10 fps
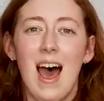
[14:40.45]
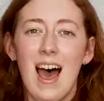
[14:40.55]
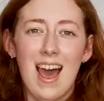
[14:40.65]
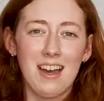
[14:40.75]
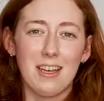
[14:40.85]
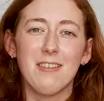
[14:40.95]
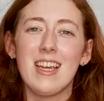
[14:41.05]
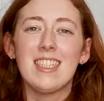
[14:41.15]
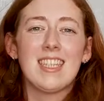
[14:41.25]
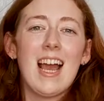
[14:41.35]
Hello,
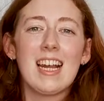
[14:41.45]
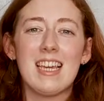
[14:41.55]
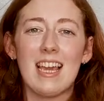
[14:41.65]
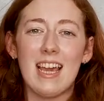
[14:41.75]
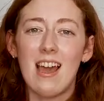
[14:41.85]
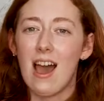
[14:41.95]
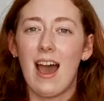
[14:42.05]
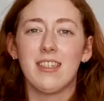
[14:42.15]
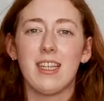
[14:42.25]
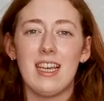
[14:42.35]
it's Ellie here,
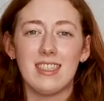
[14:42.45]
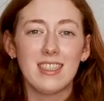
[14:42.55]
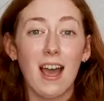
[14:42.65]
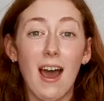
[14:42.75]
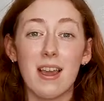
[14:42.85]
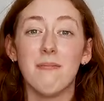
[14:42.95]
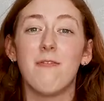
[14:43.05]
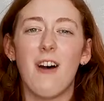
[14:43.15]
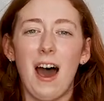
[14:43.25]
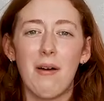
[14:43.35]
and it's time
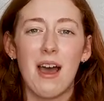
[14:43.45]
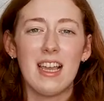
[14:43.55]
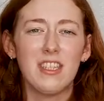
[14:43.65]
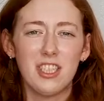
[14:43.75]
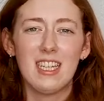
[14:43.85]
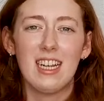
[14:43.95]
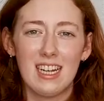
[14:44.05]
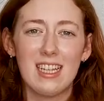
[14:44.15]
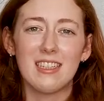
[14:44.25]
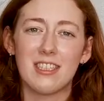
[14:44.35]
for our HT
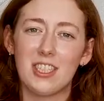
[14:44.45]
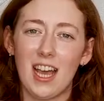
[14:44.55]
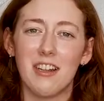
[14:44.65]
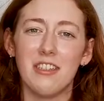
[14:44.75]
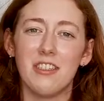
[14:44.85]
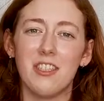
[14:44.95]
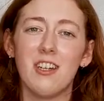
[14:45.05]
Leaders Challenge.